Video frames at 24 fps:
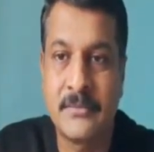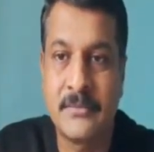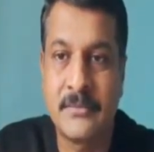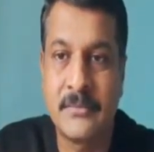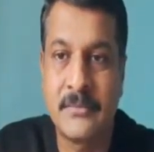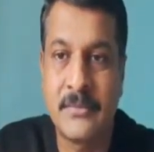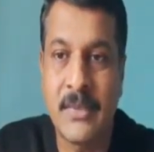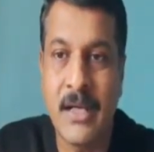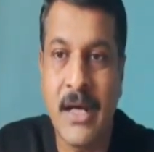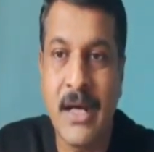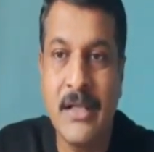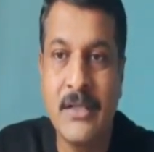
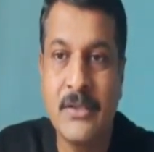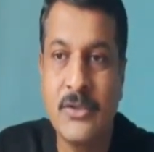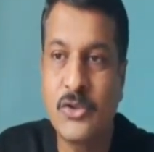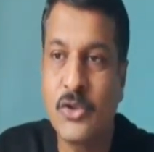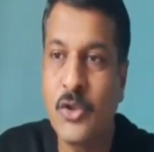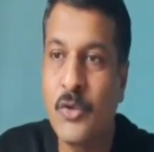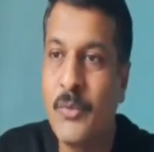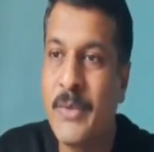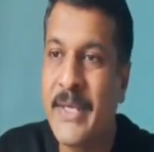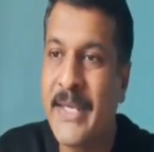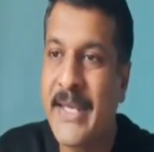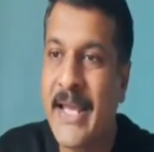also
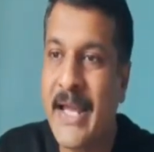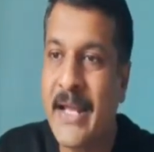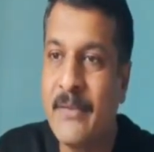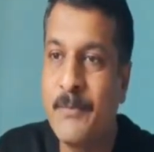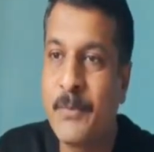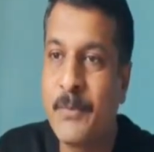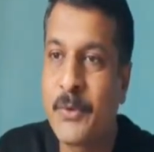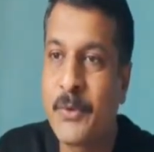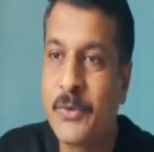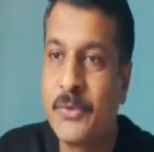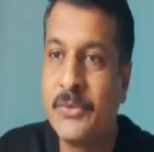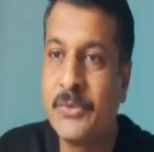we can
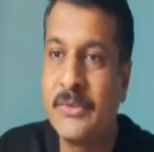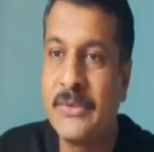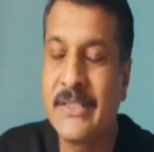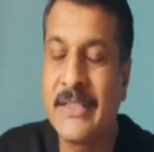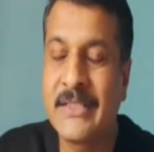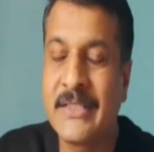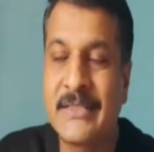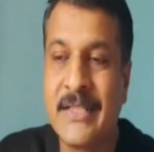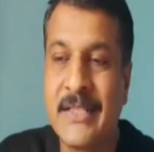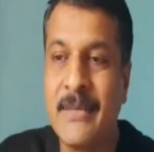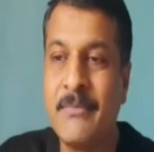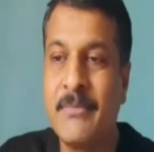prove the
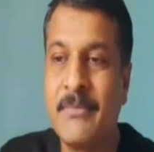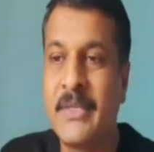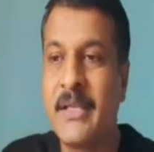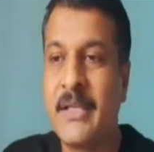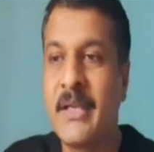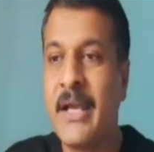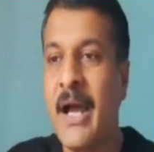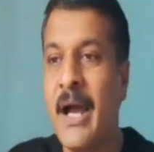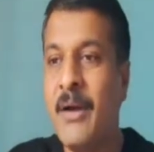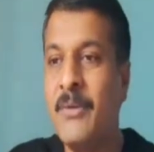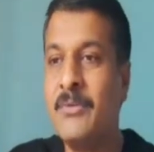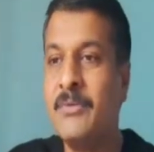same thing.
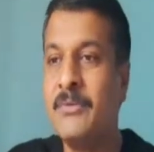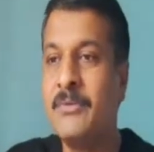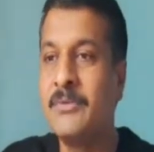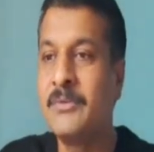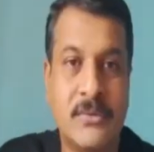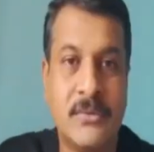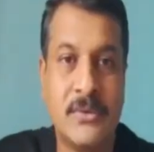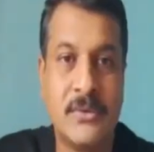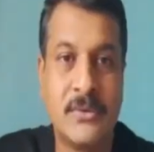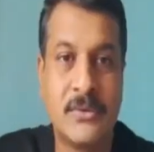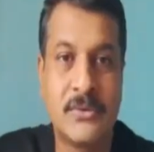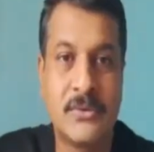How?
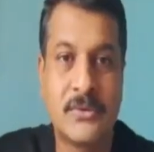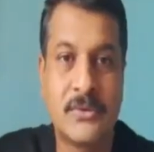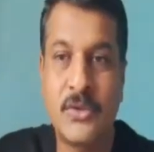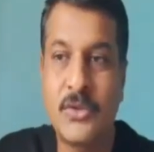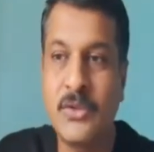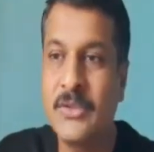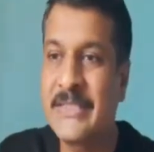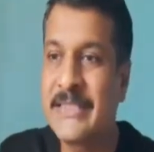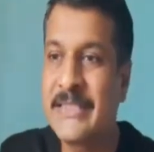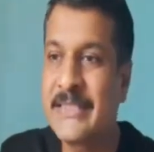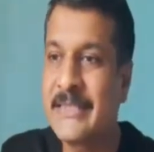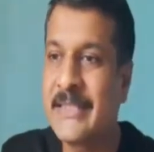
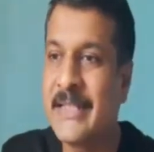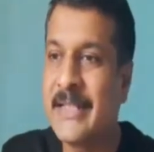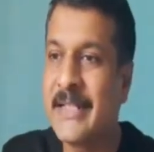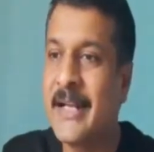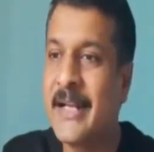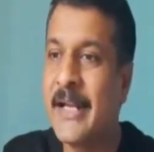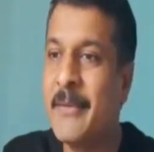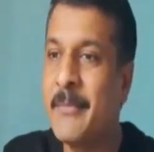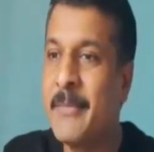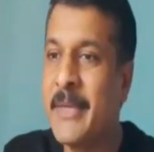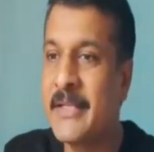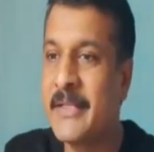So
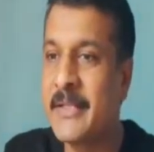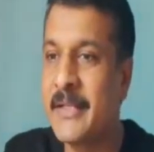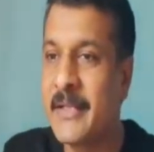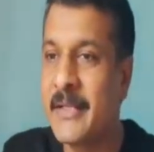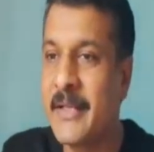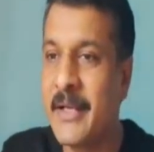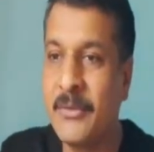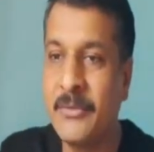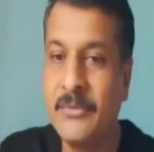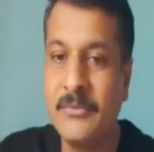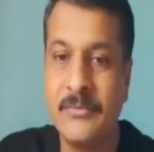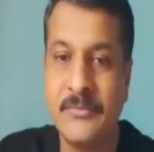second method
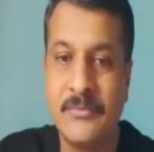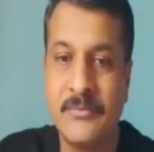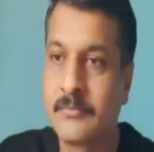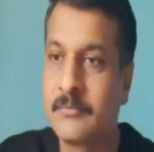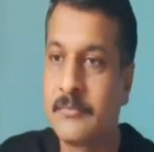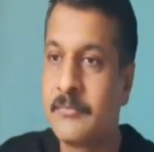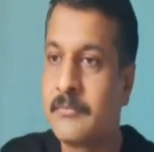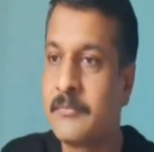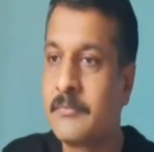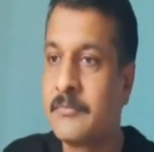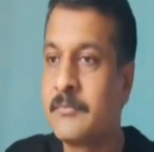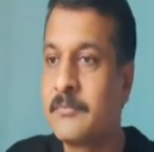now.
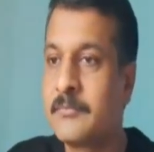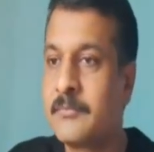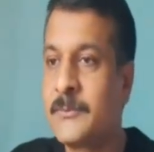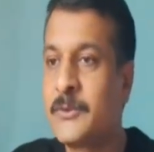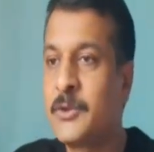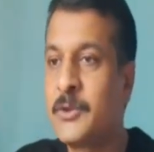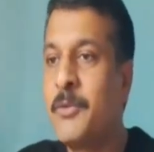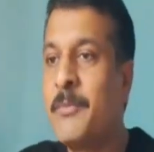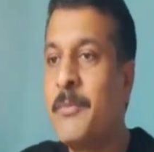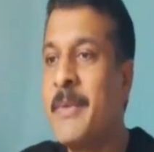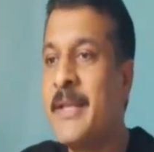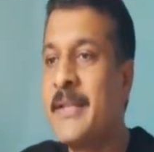
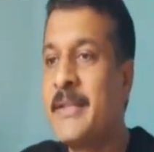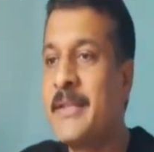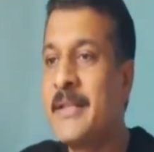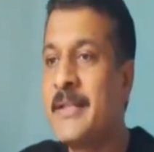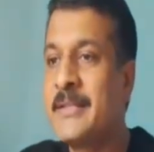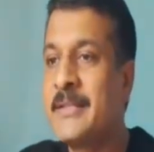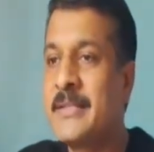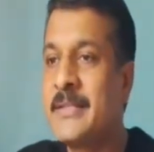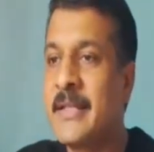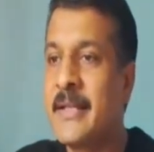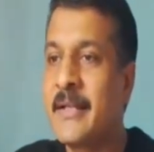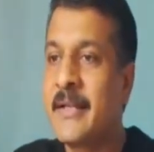So method
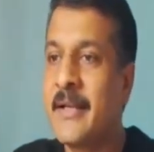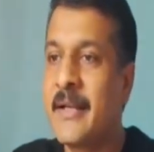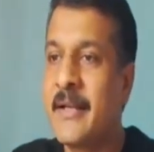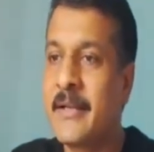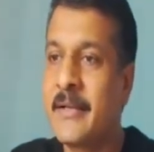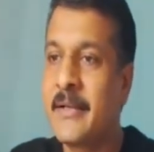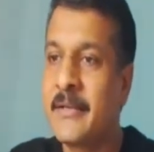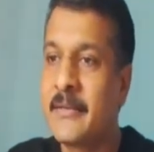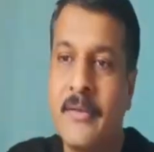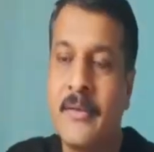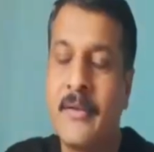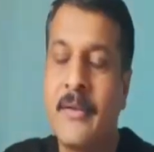second,
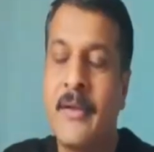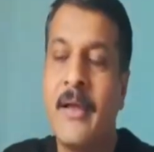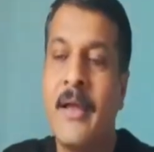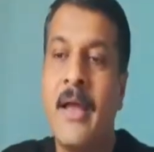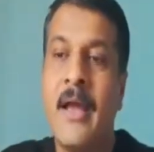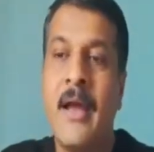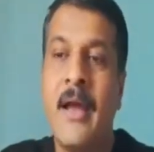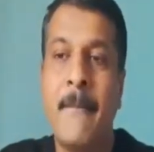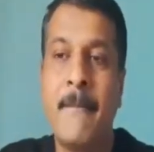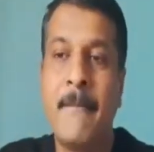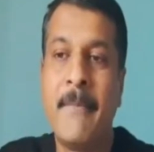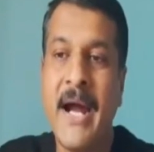
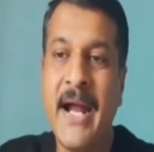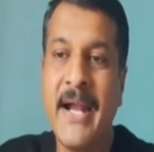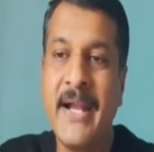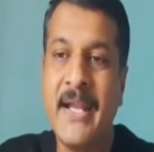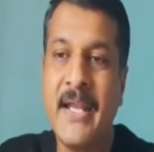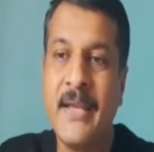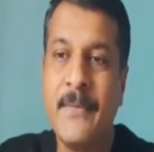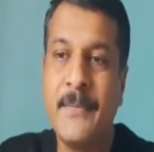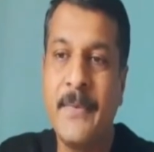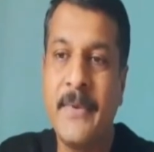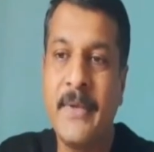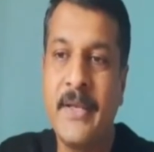by
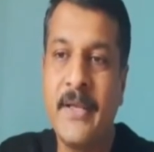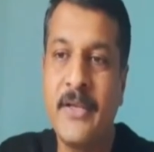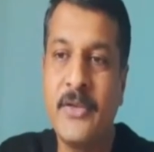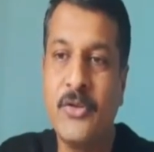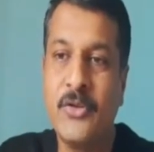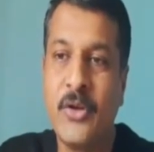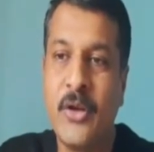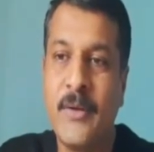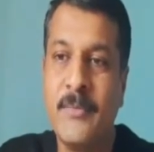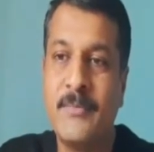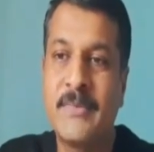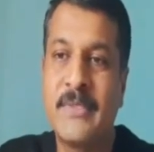
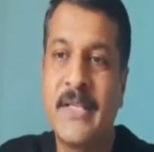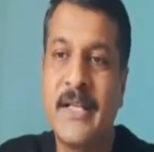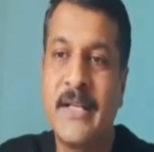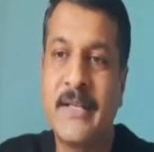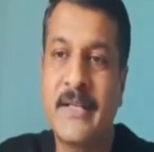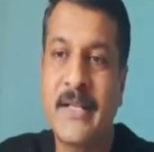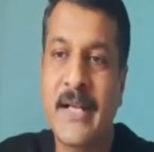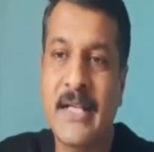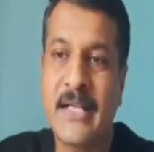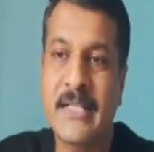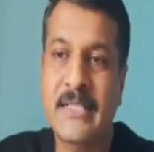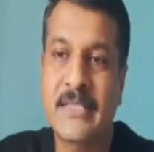definition of Z
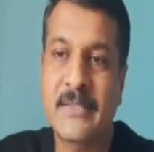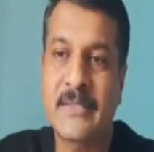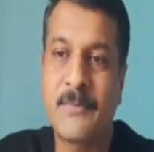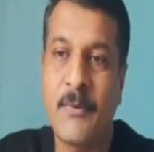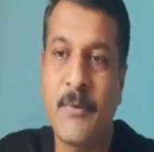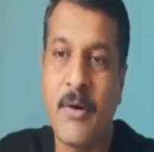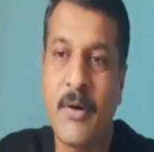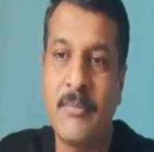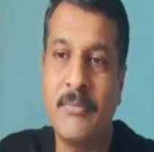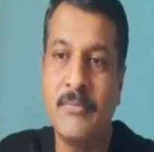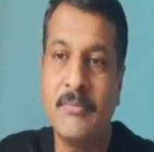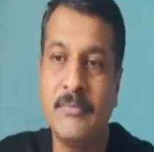
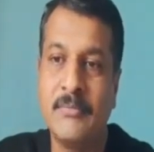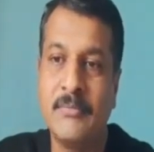transform,